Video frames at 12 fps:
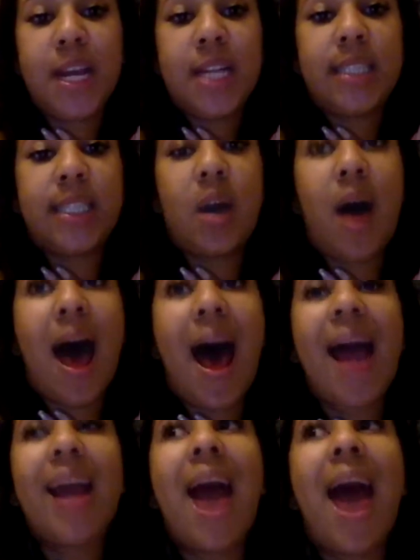So
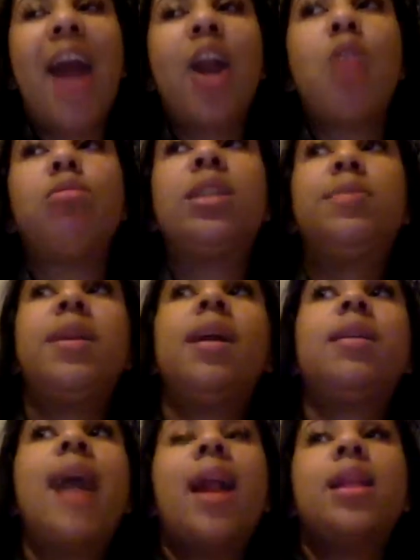I I don't spend a
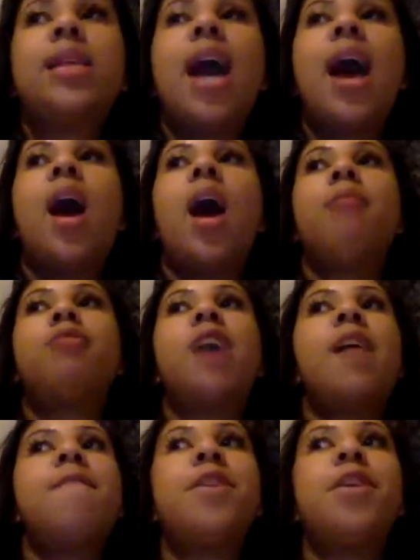lot of time
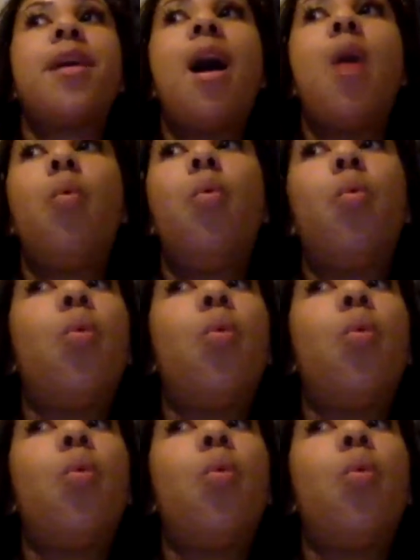trying to figure out